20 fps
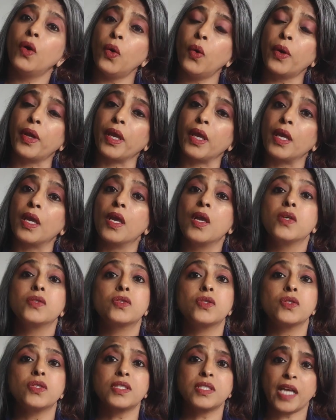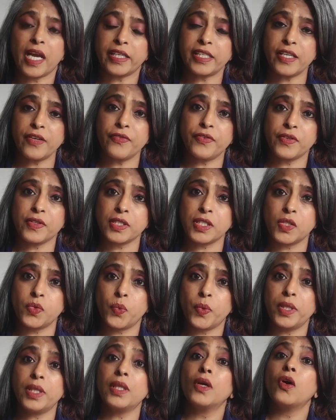Okay, so starting first
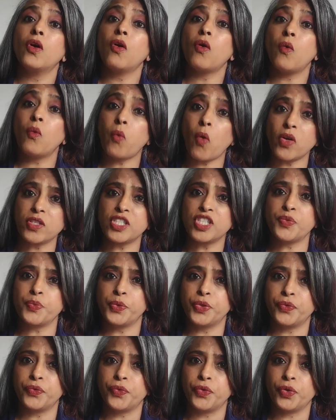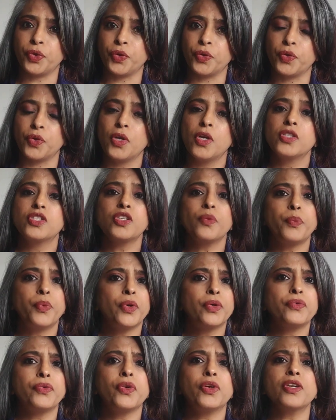with what is portfolio. So
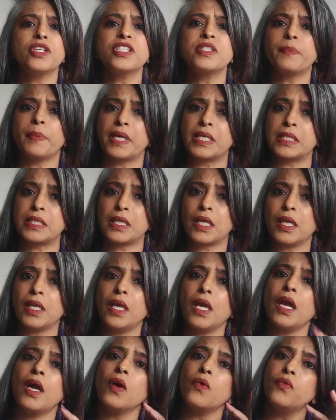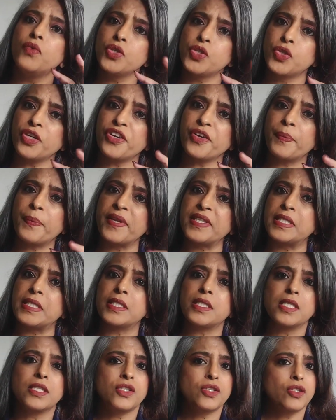portfolio is basically a visual
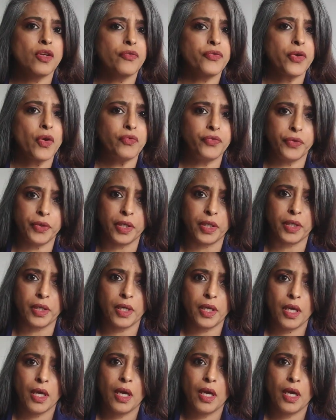representation of your work.